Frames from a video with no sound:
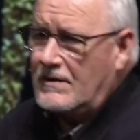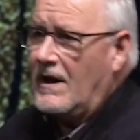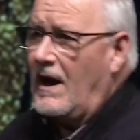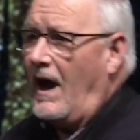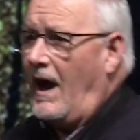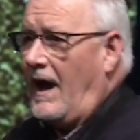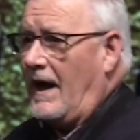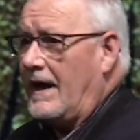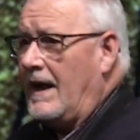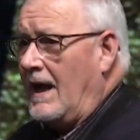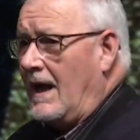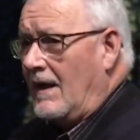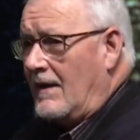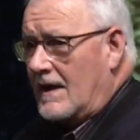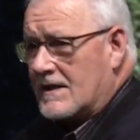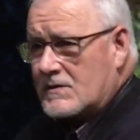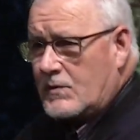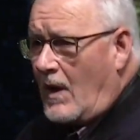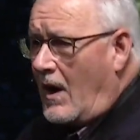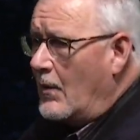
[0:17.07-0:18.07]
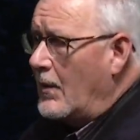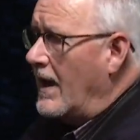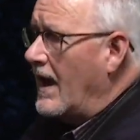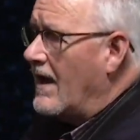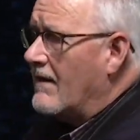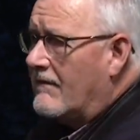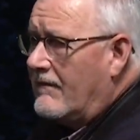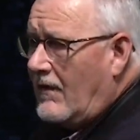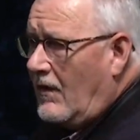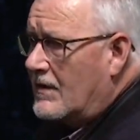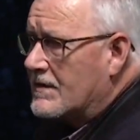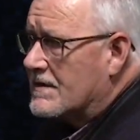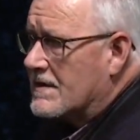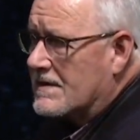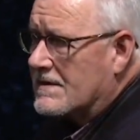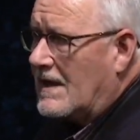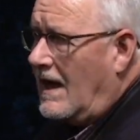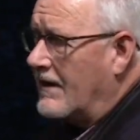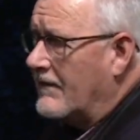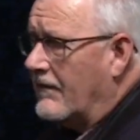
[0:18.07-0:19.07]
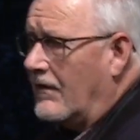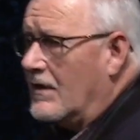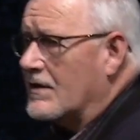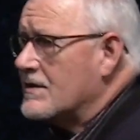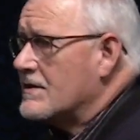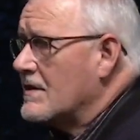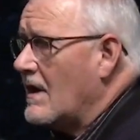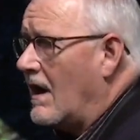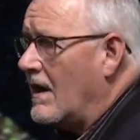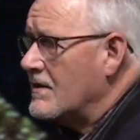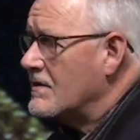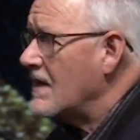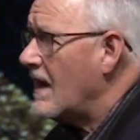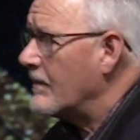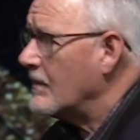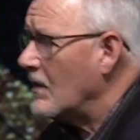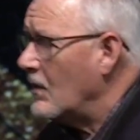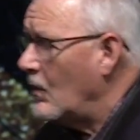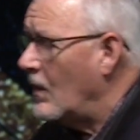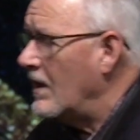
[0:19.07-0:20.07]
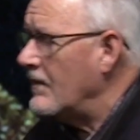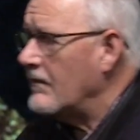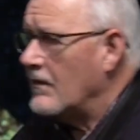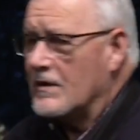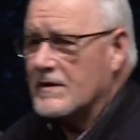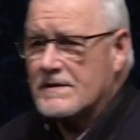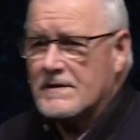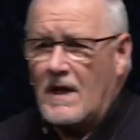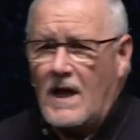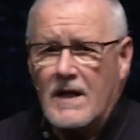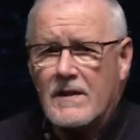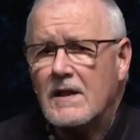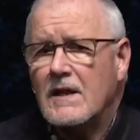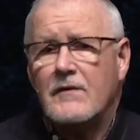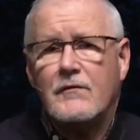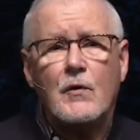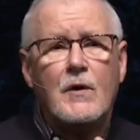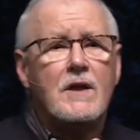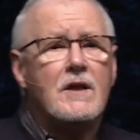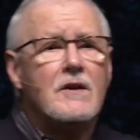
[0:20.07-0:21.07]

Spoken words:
God. That's why we have verses like 1 John chapter 1, verse 9, that if we